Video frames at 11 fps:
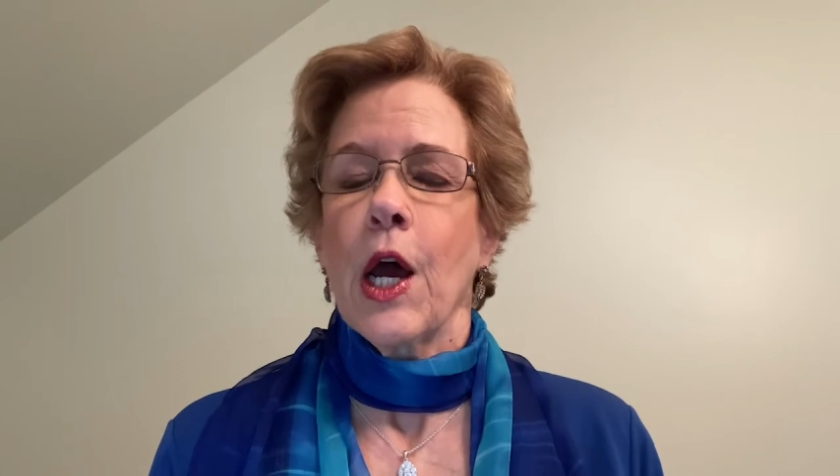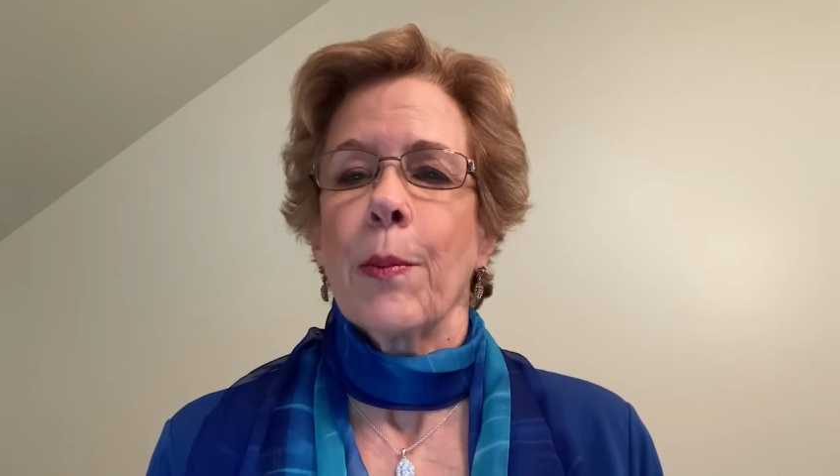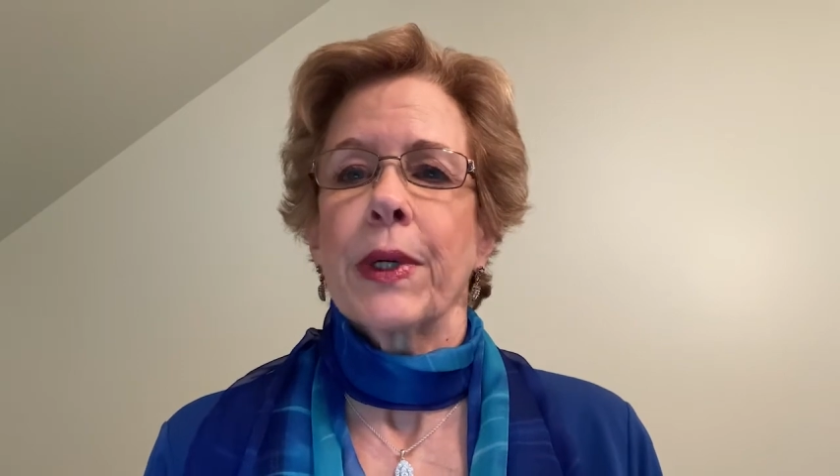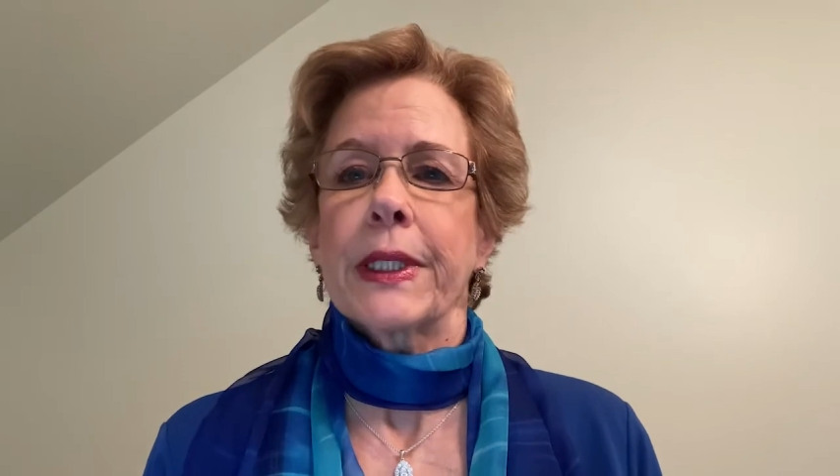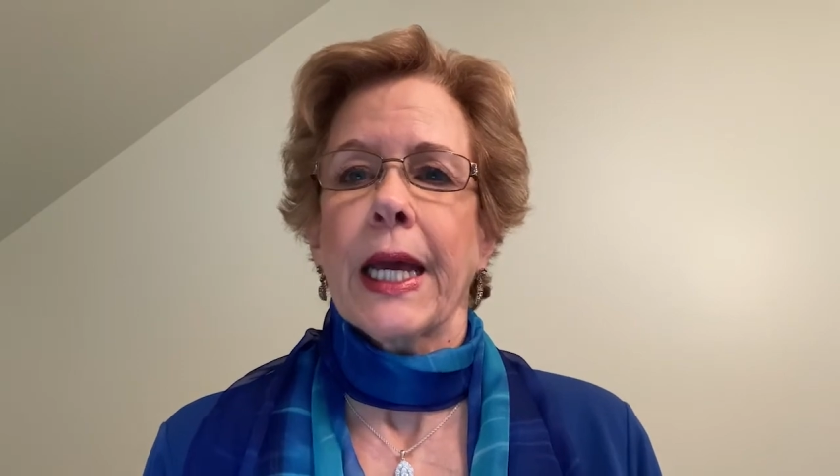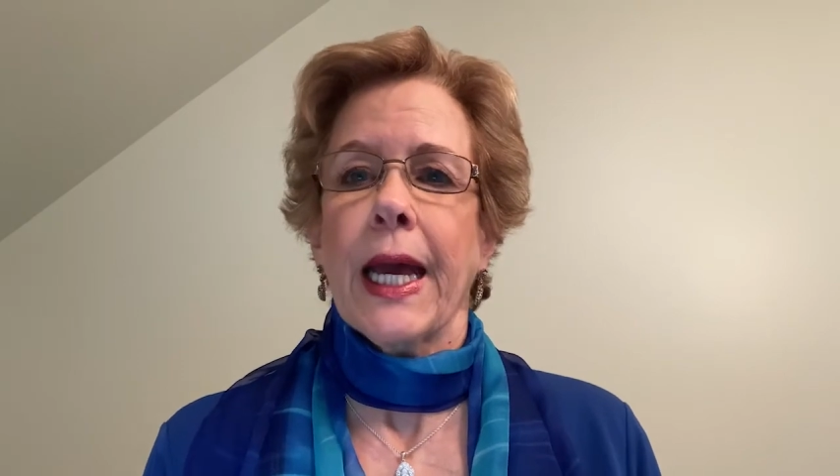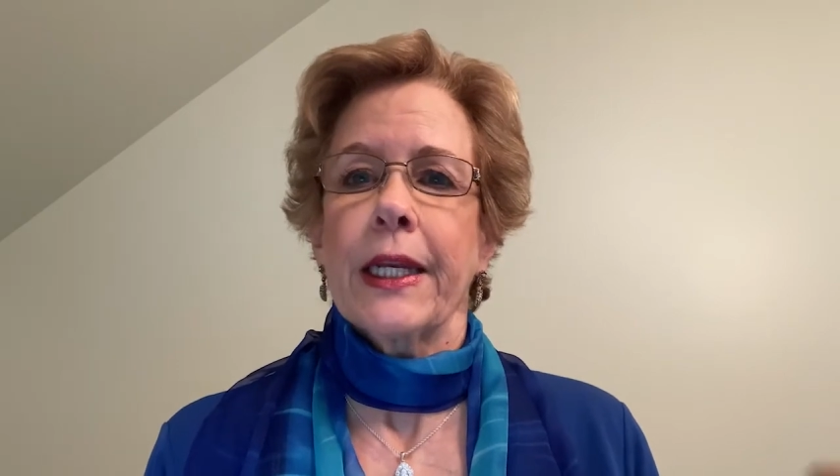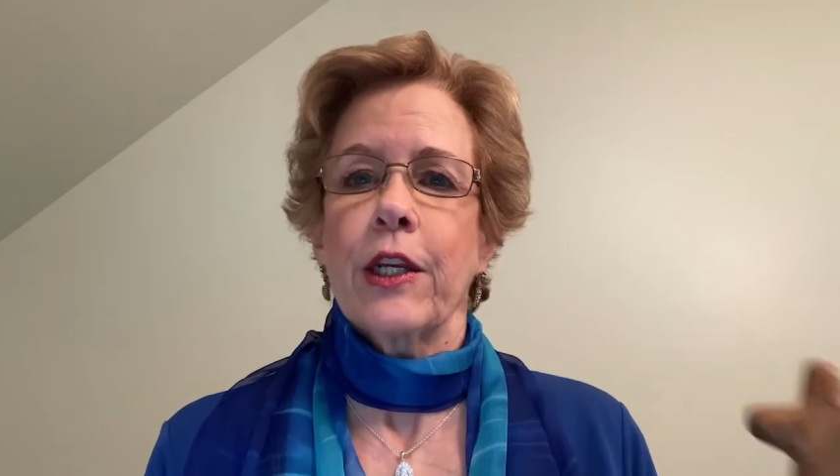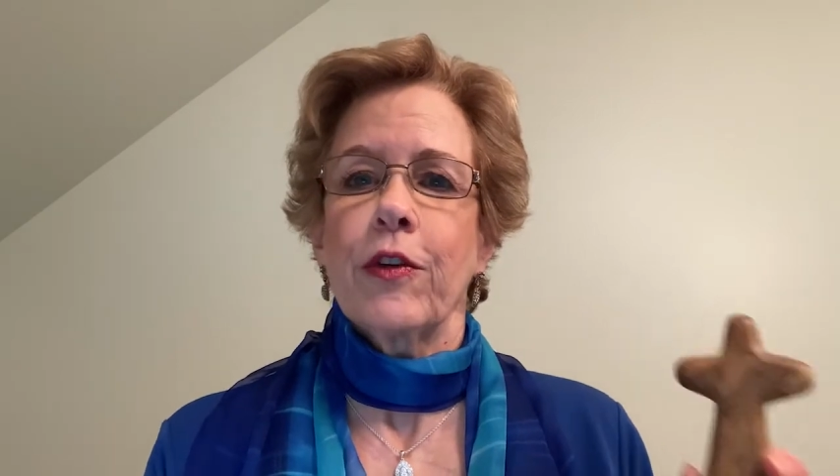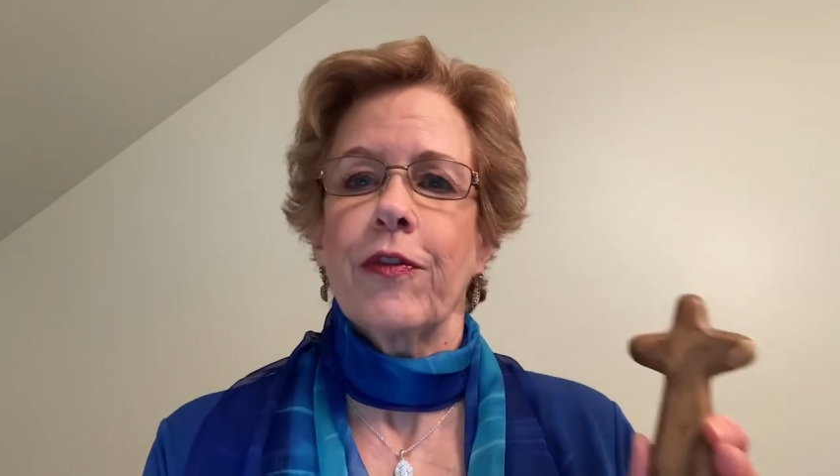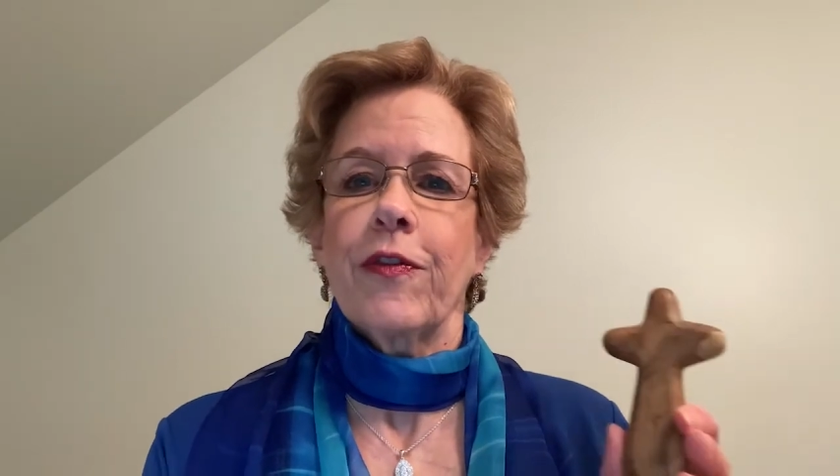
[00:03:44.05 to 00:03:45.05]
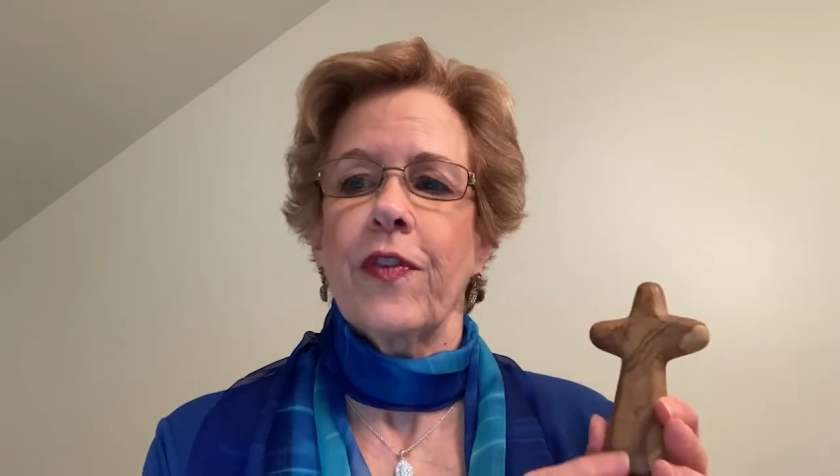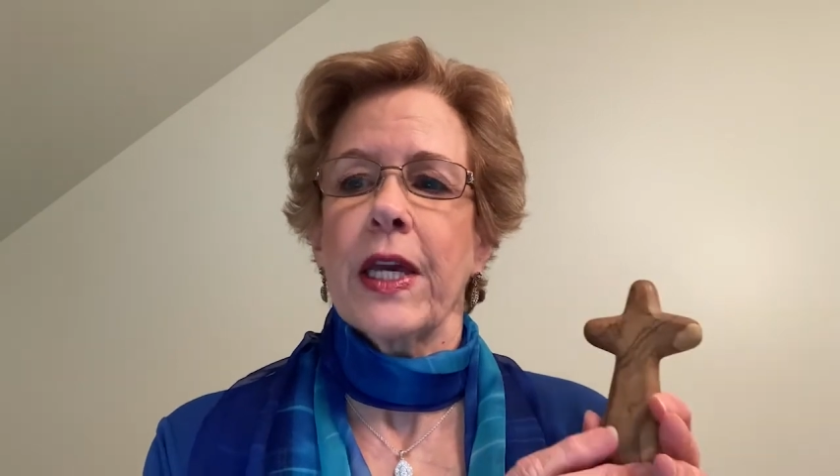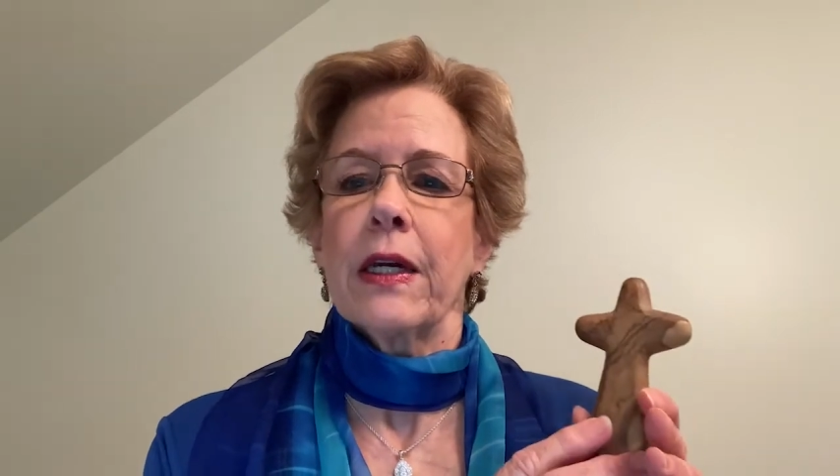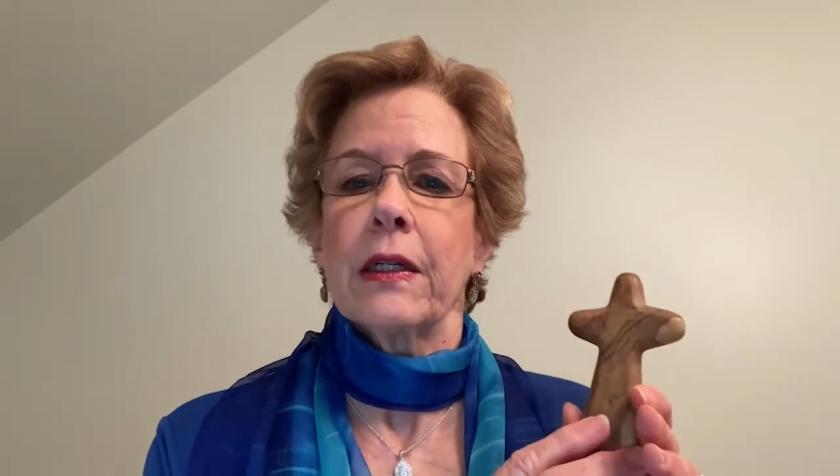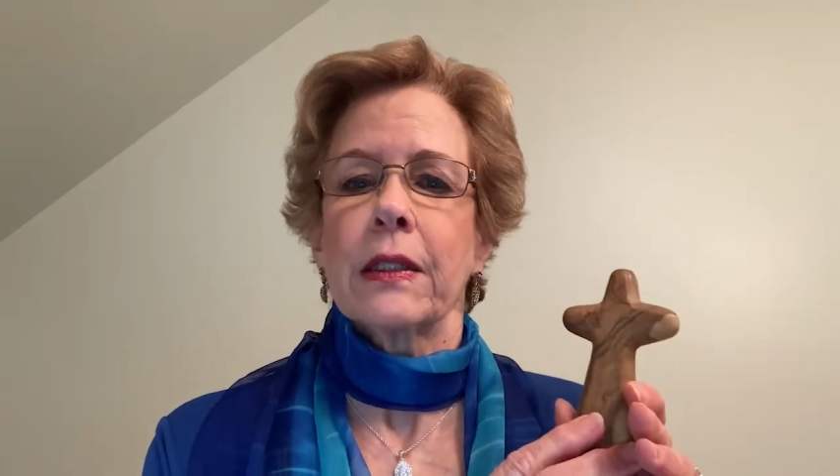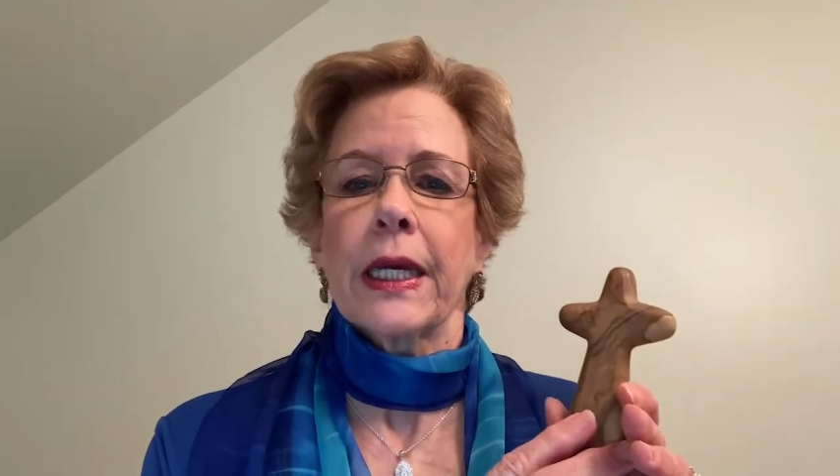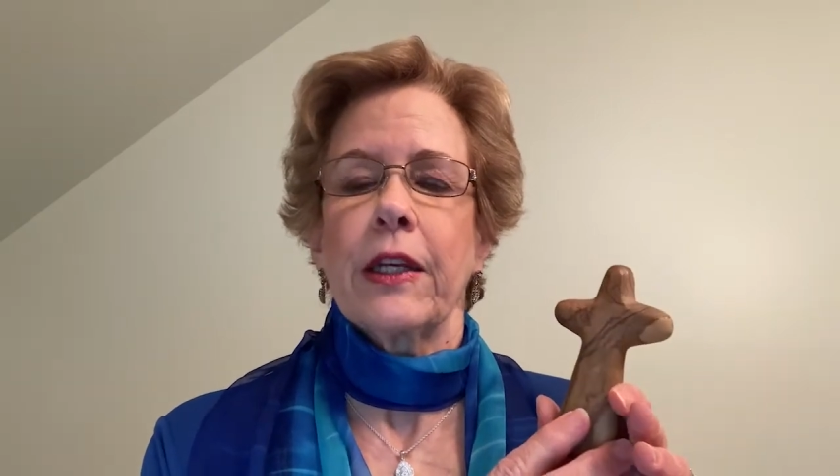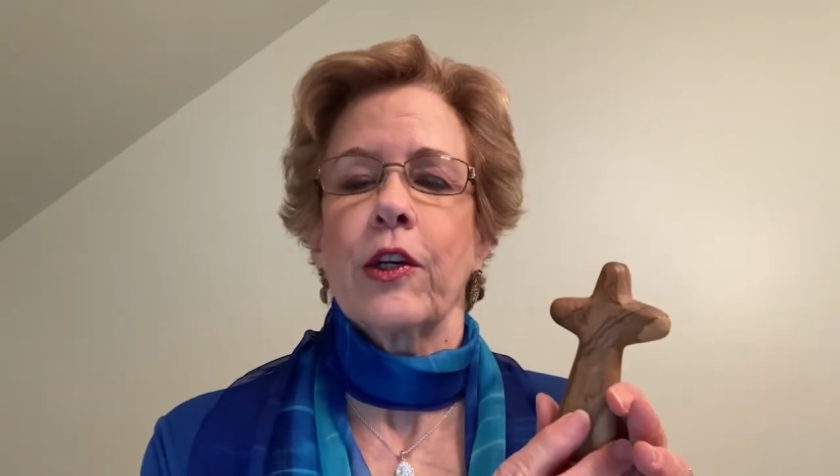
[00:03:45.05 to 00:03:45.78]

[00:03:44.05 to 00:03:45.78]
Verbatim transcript: but can you feel in